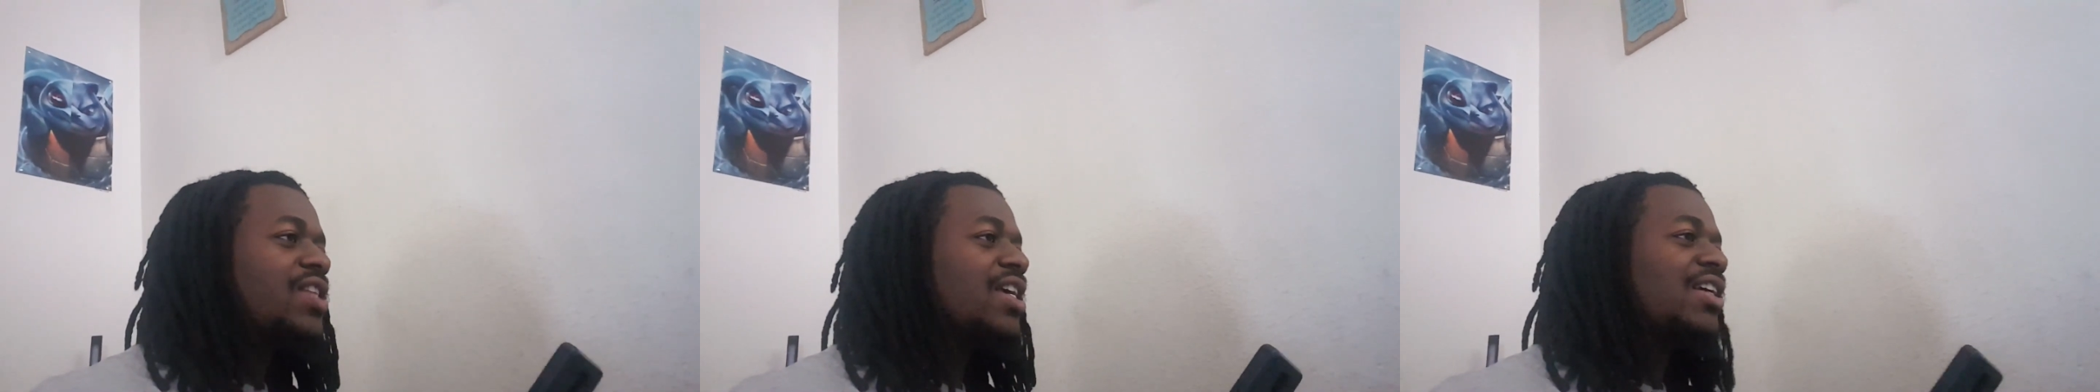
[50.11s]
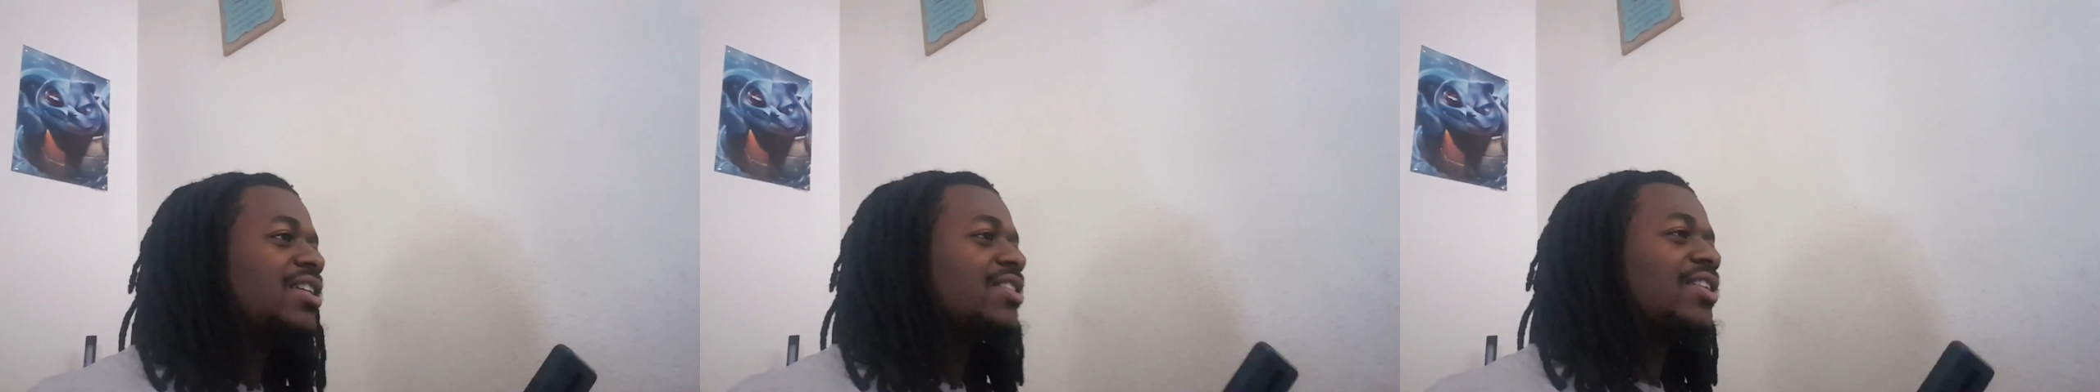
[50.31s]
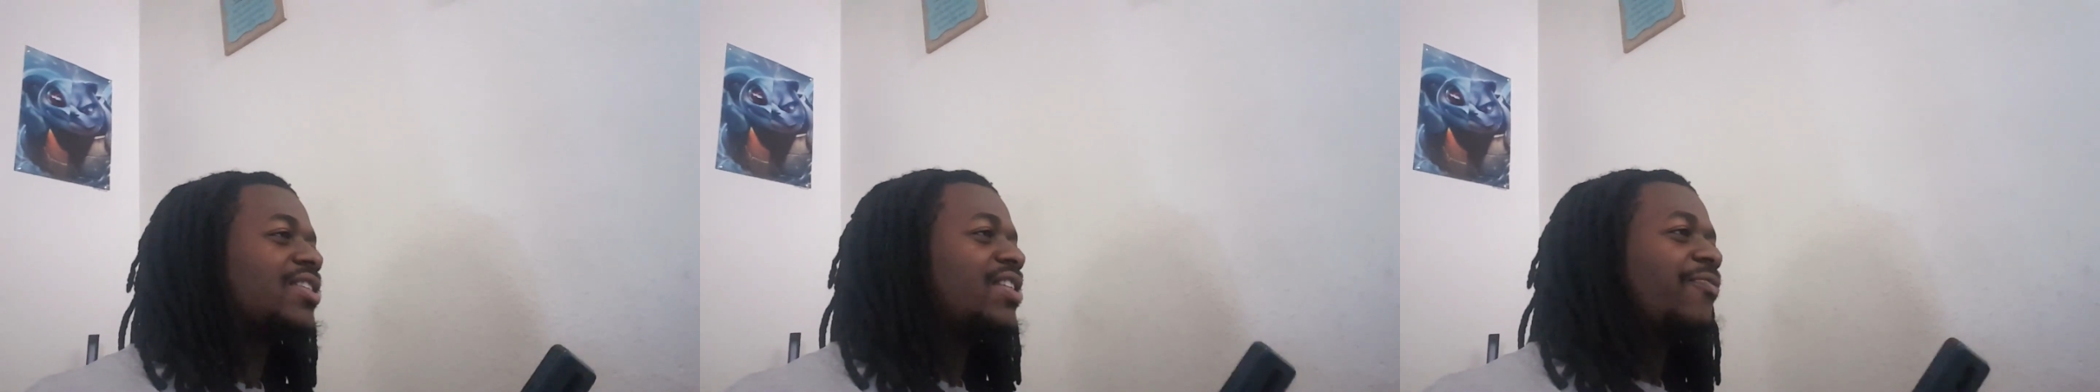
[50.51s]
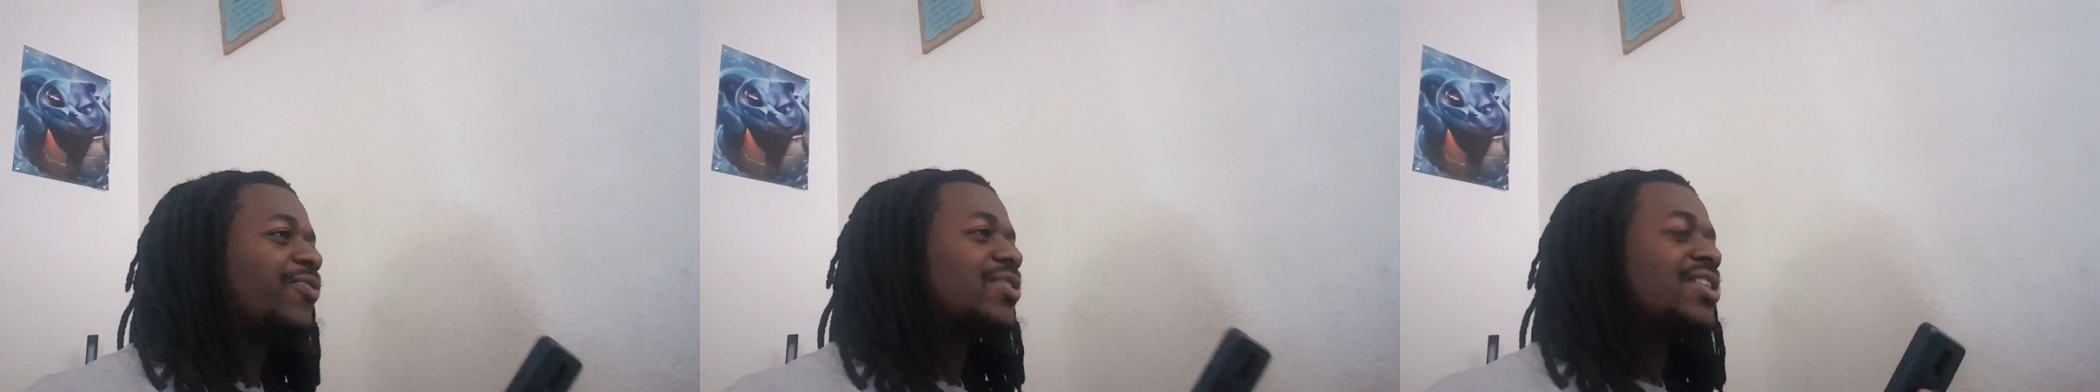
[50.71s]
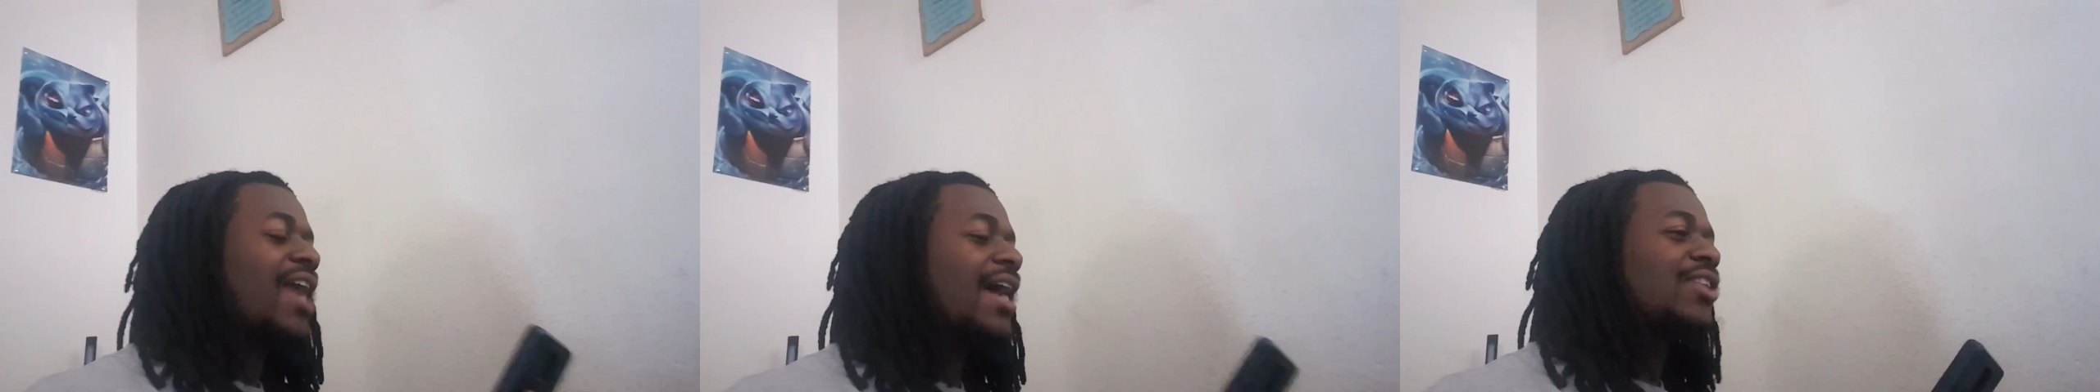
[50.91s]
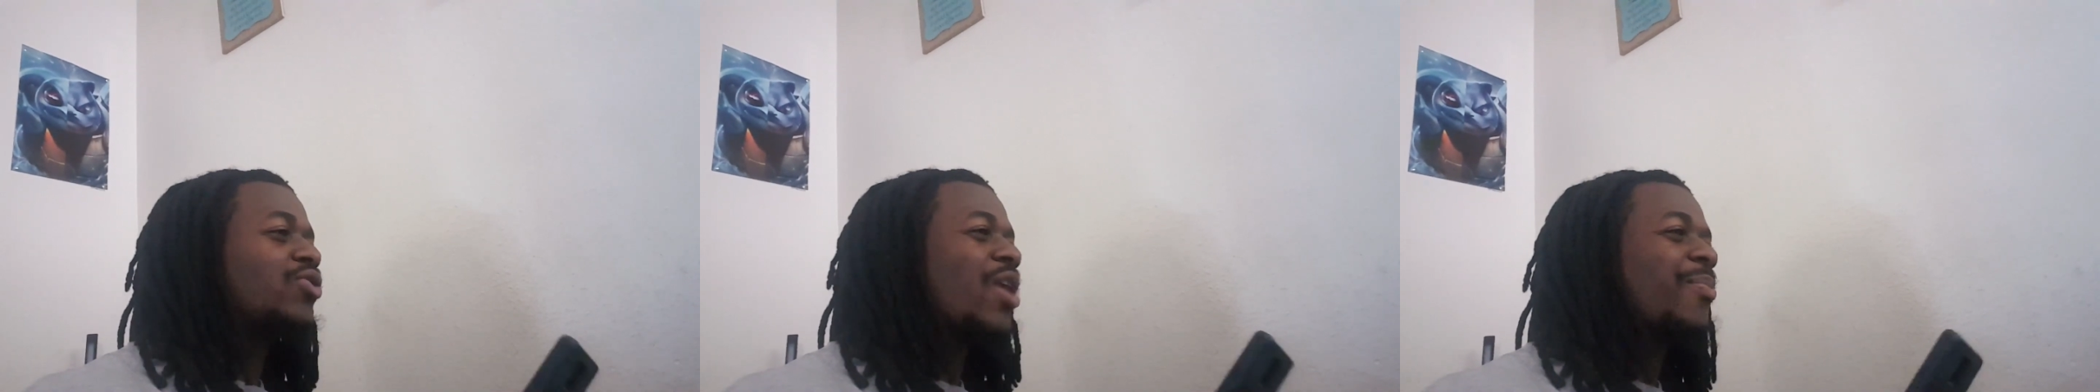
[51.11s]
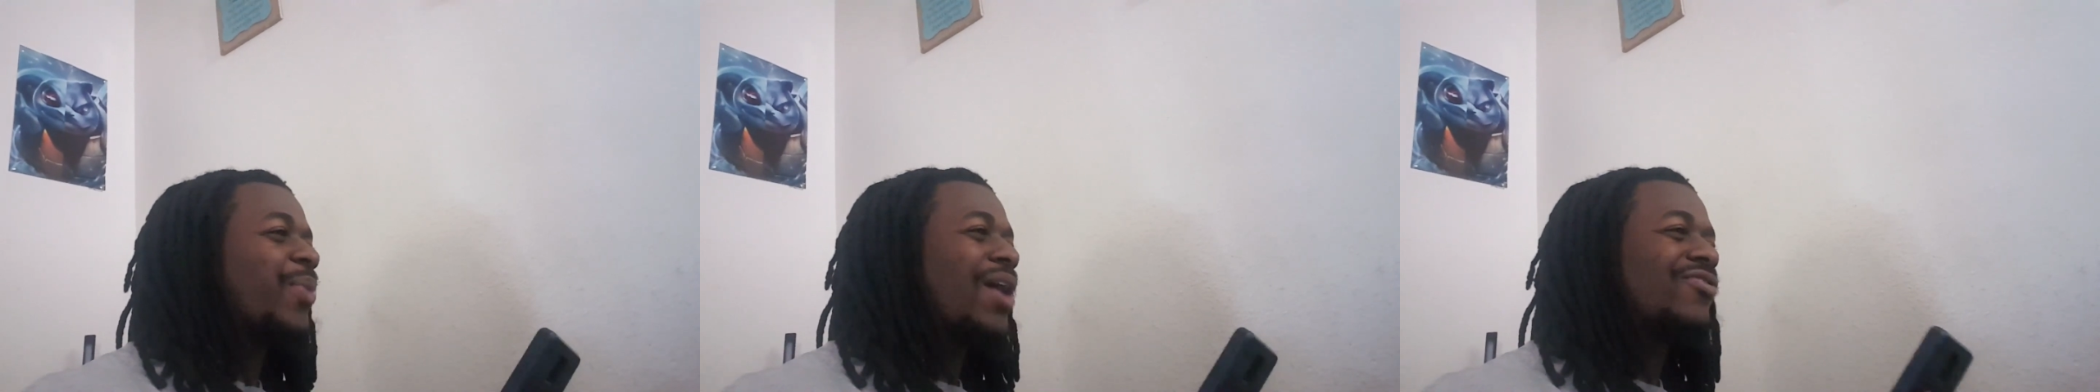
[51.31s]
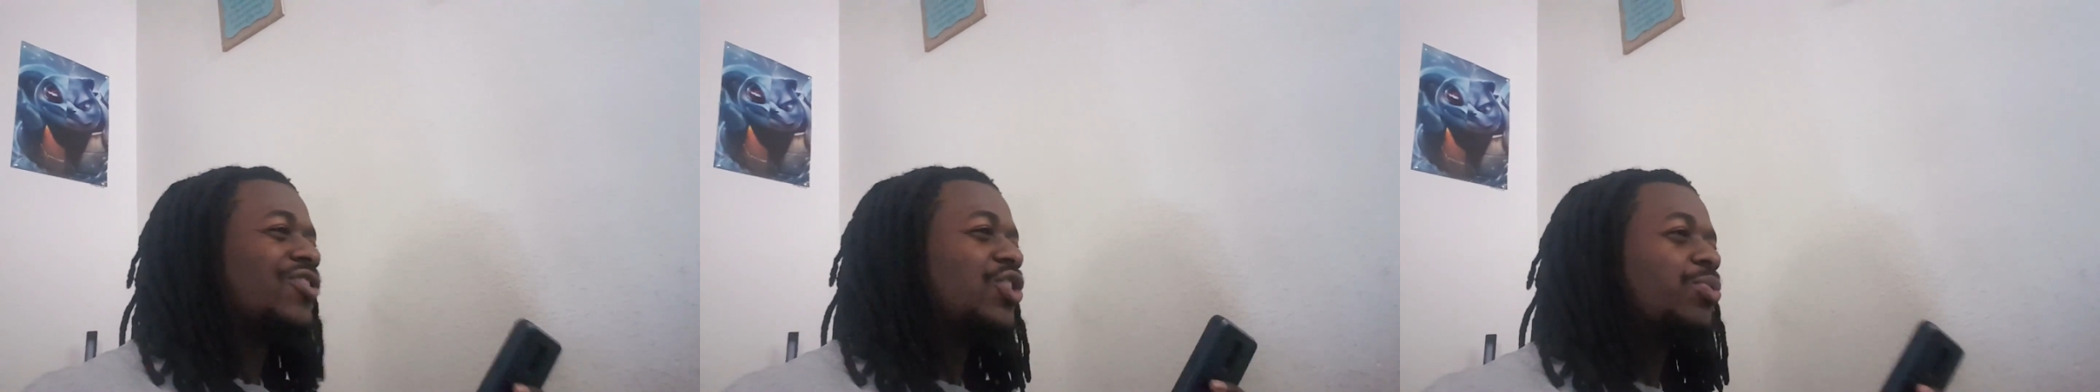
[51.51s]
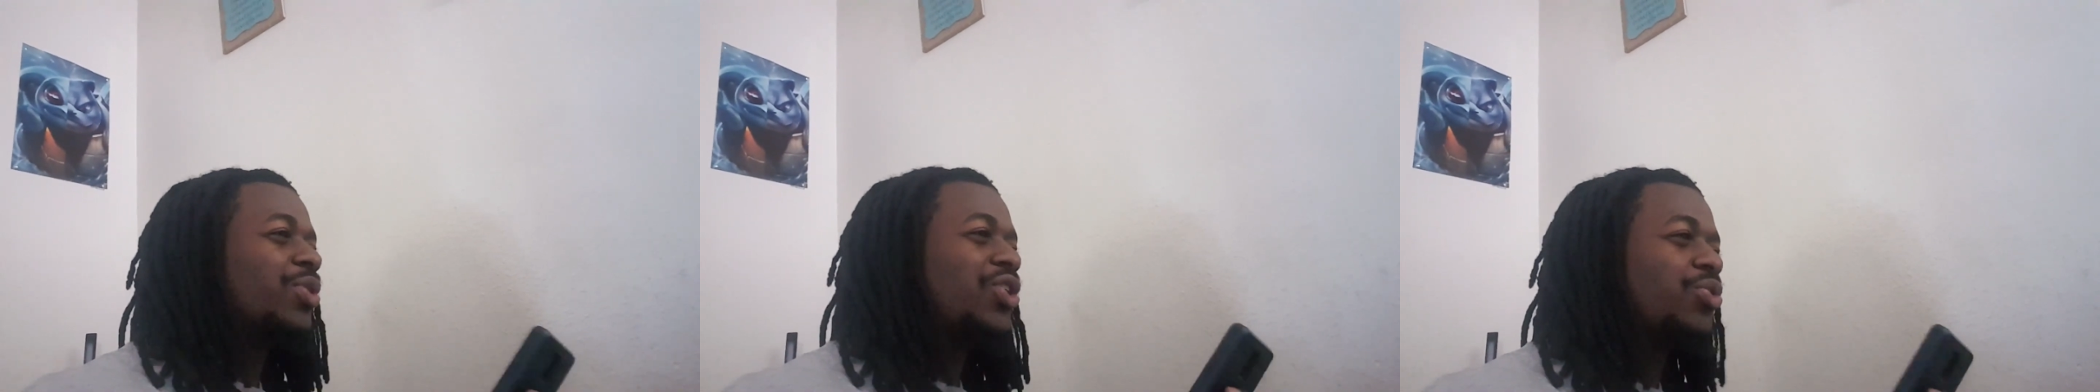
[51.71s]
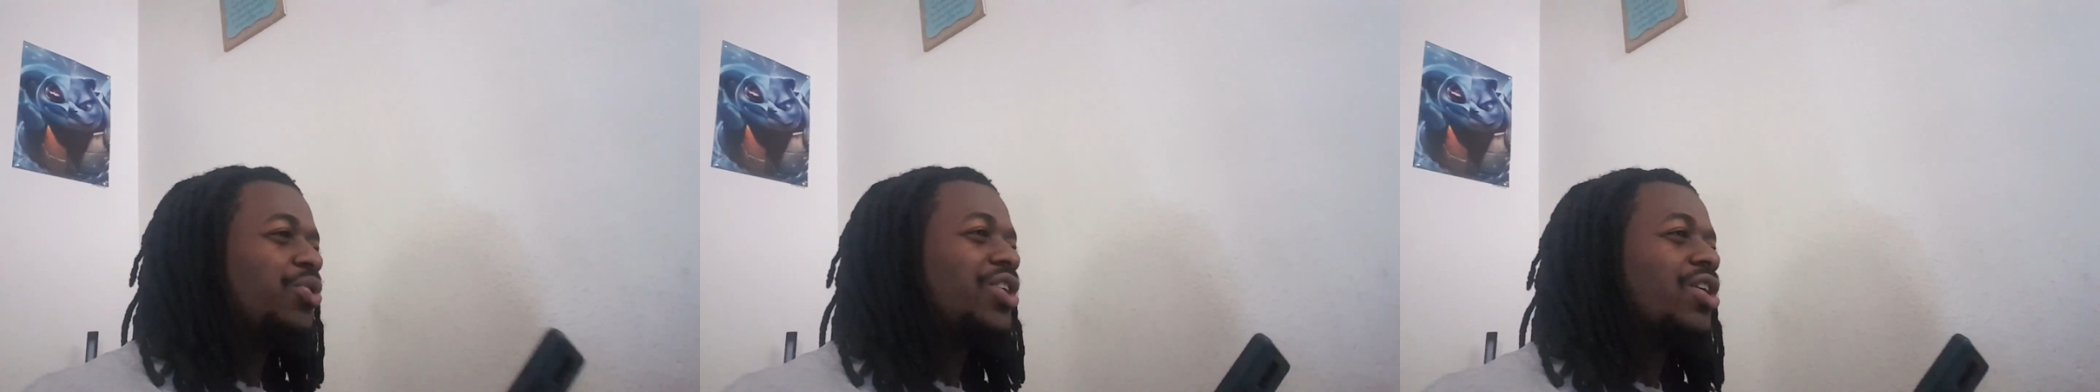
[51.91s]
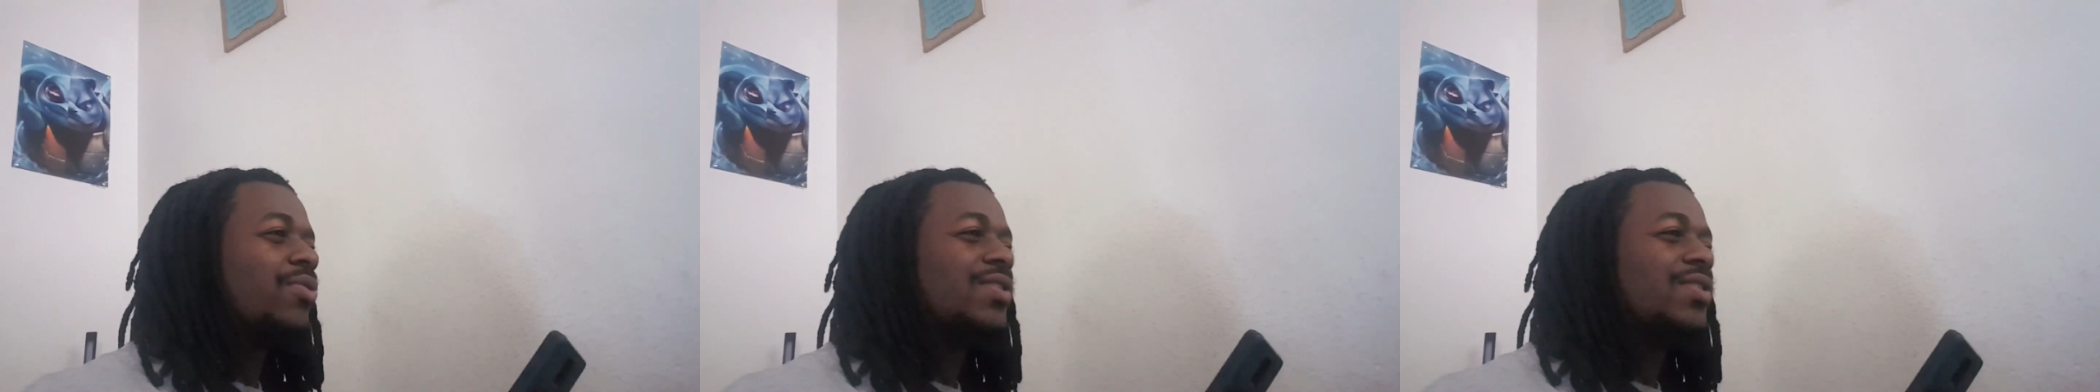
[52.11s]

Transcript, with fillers: things except for Skyscraper have to do with Yu Gi